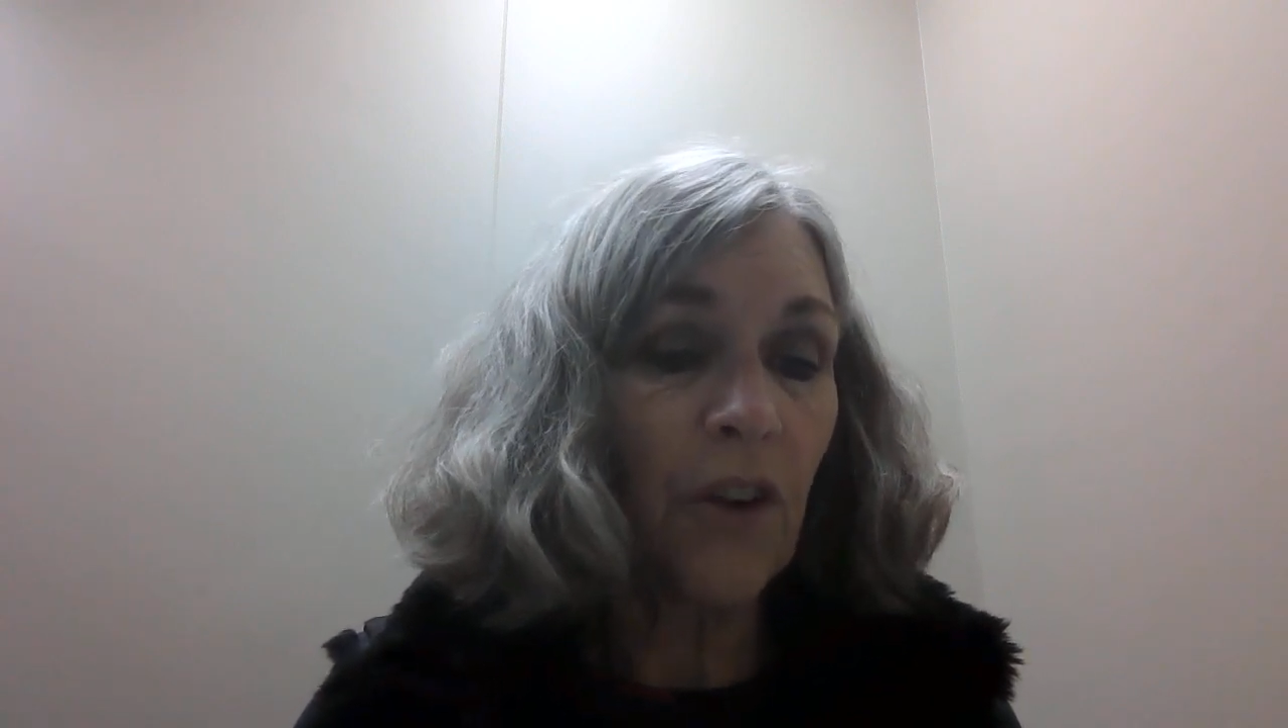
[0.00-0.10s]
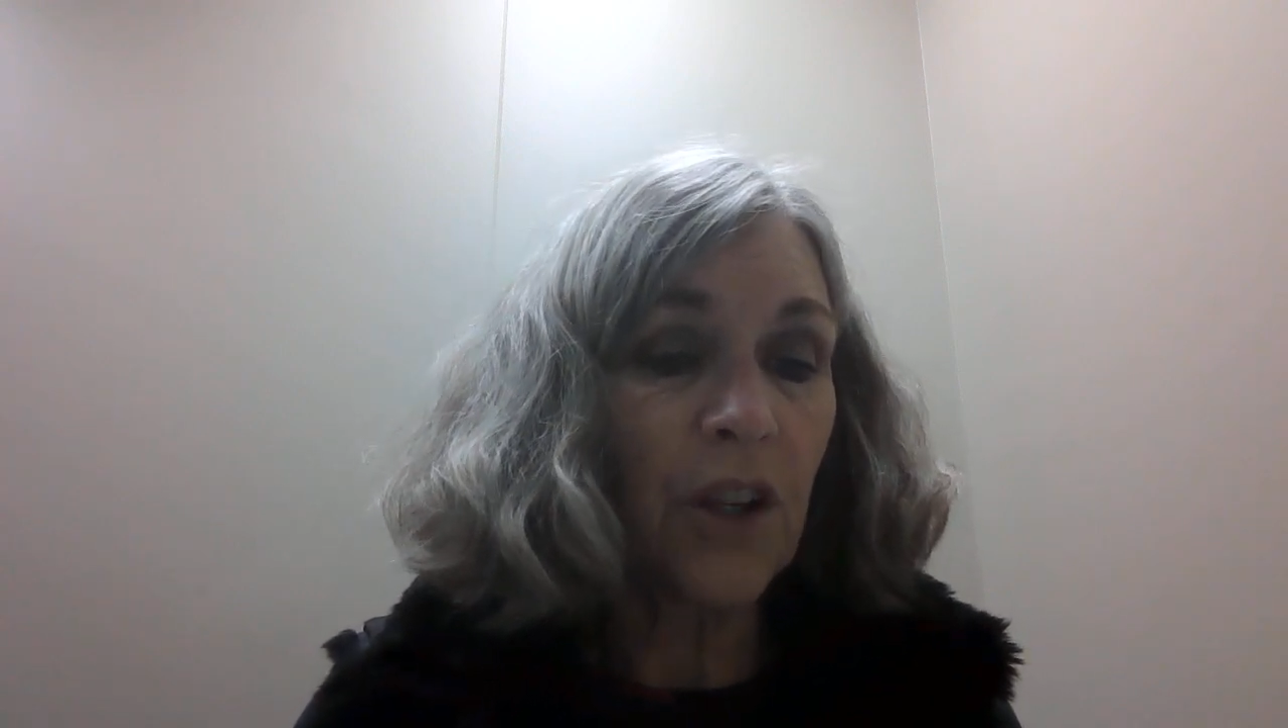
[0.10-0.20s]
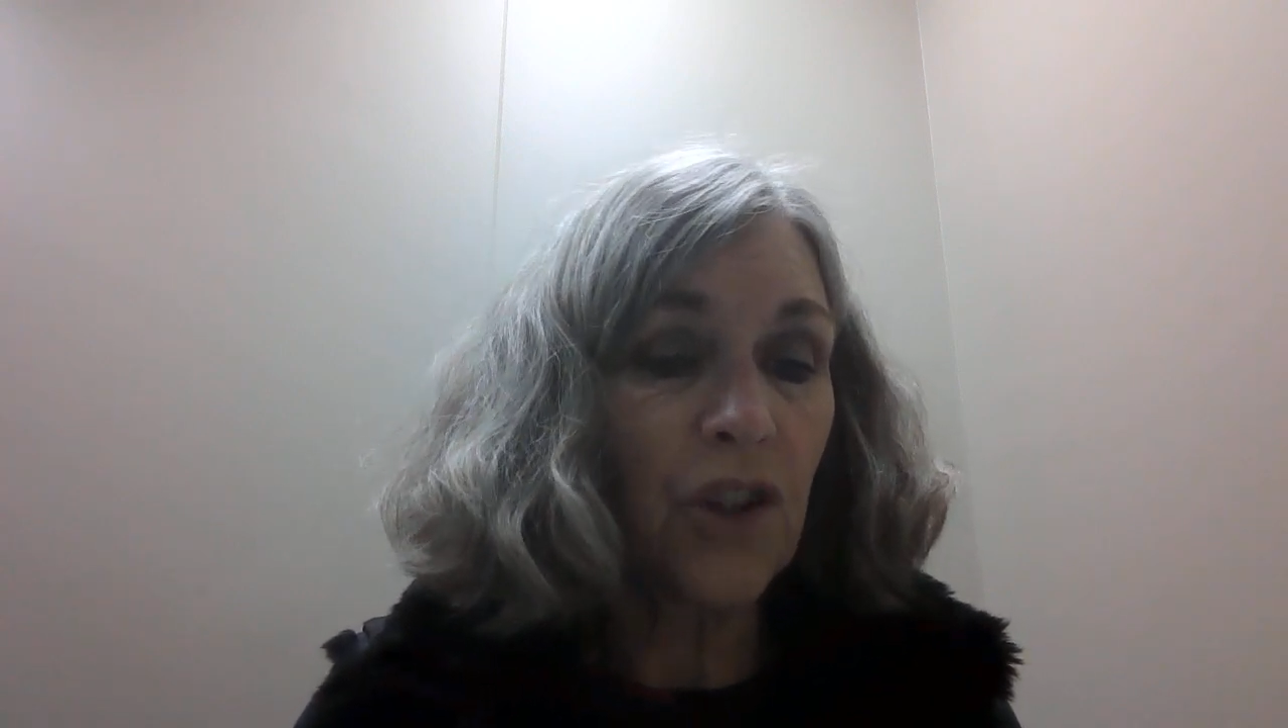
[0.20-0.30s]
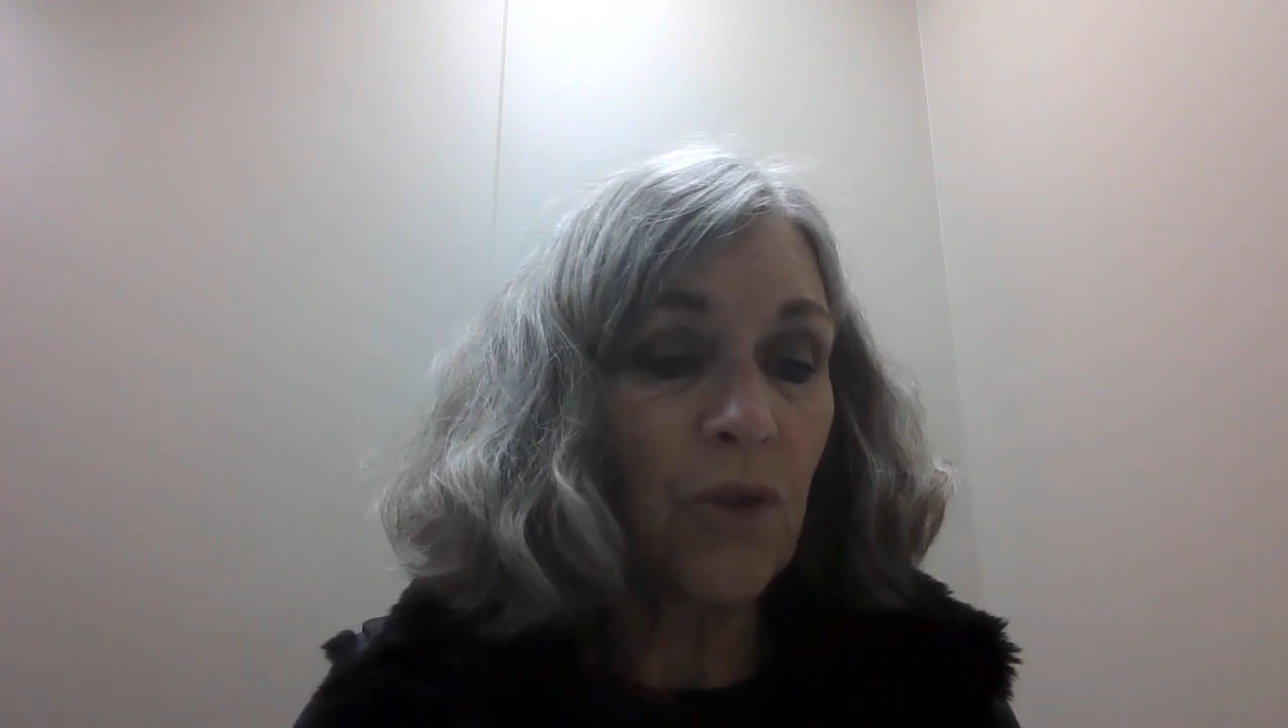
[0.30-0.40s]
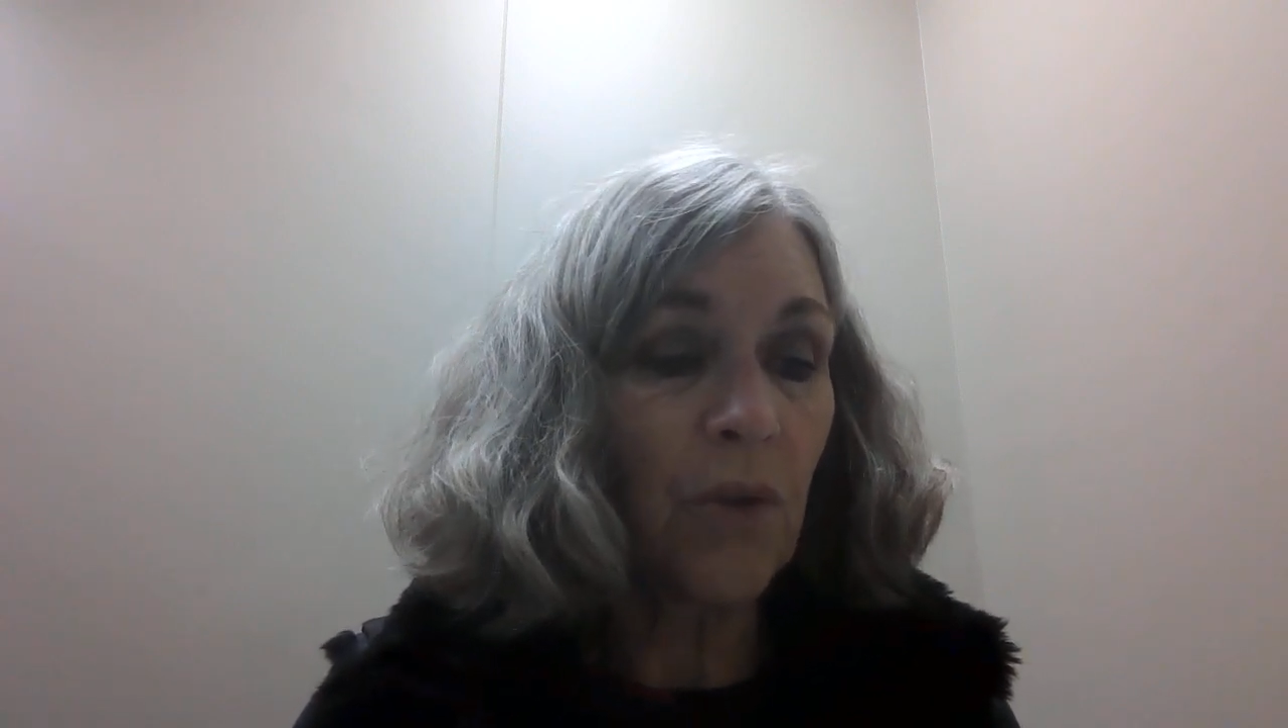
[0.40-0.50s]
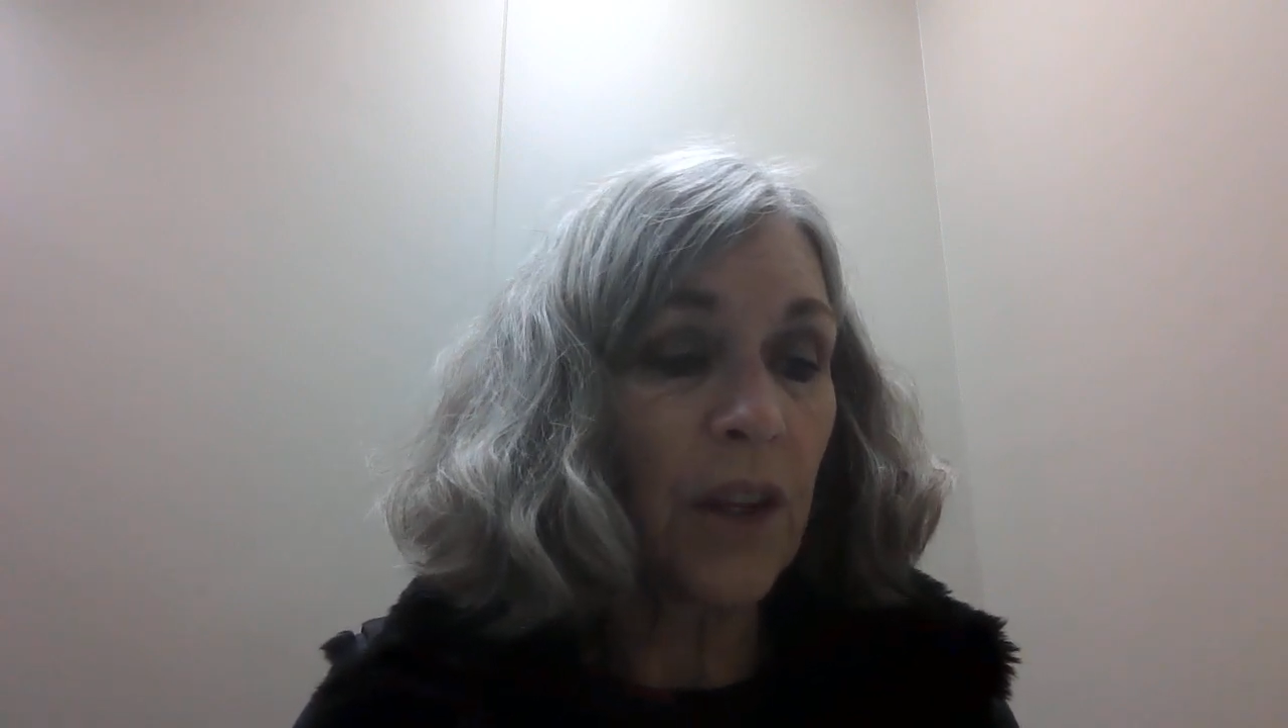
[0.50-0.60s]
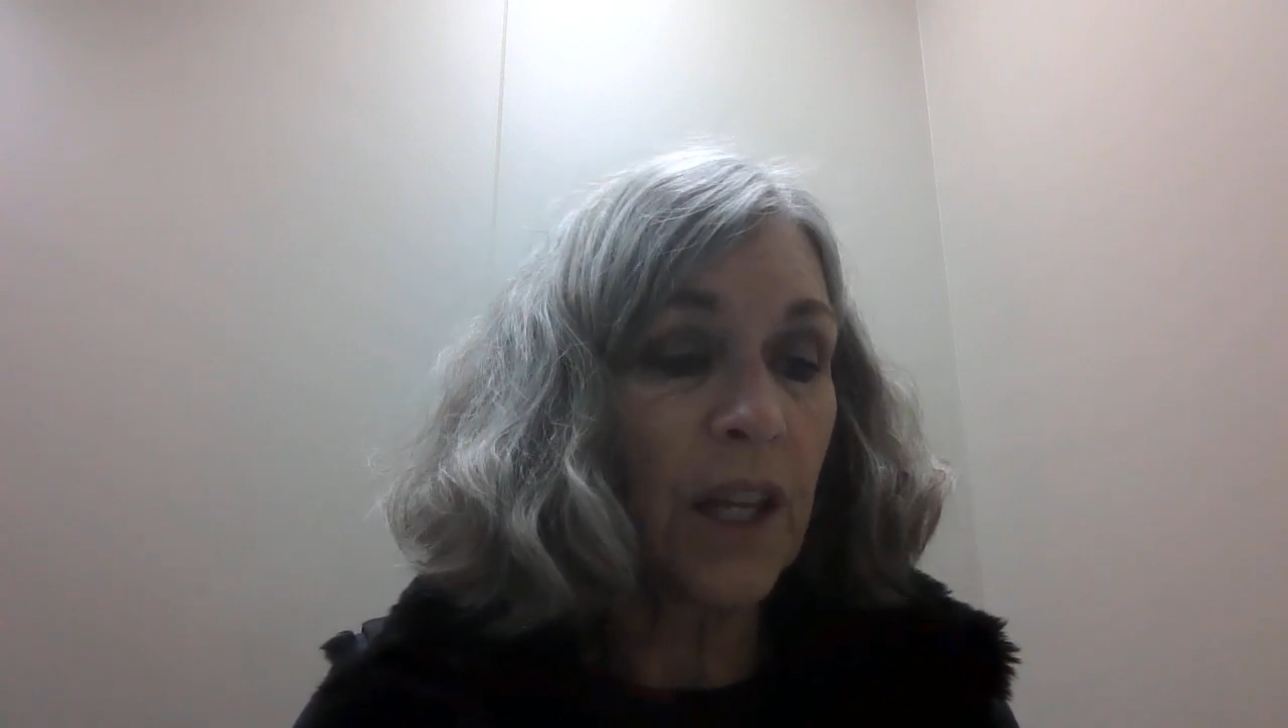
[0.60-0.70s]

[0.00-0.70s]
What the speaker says: for the jewel